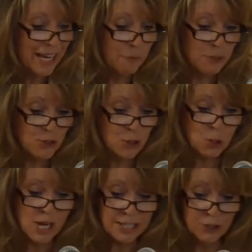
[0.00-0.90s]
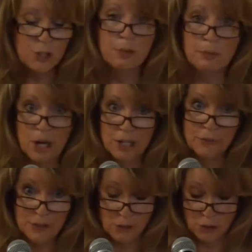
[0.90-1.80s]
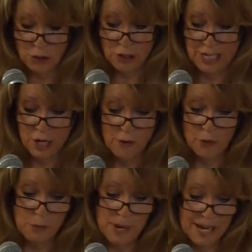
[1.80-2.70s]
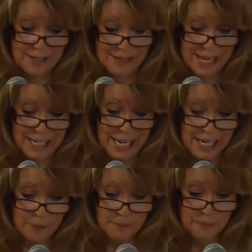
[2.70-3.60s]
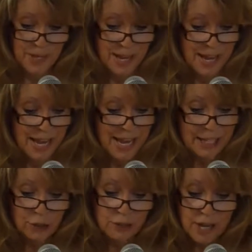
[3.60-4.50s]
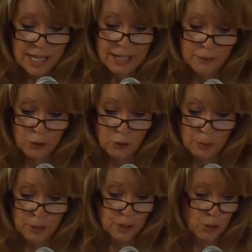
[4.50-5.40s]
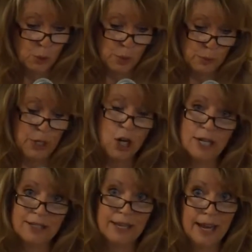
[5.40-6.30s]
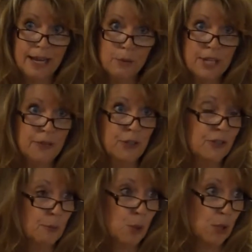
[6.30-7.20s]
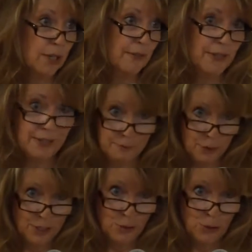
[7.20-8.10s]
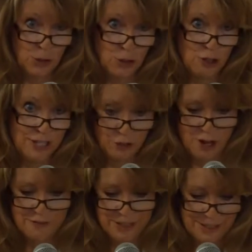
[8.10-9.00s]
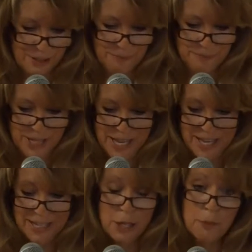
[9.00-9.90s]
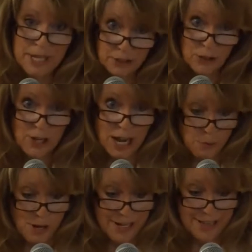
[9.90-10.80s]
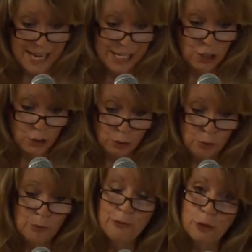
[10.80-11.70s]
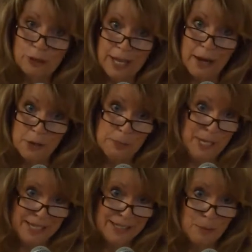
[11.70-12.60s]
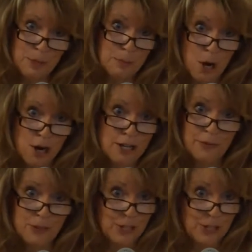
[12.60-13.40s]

I have been so honored to be part of this journey over the past decade and could not have contributed to where we are today without the support of the Denver District Attorney's Office. Mitch, I want to thank you for allowing me to be part of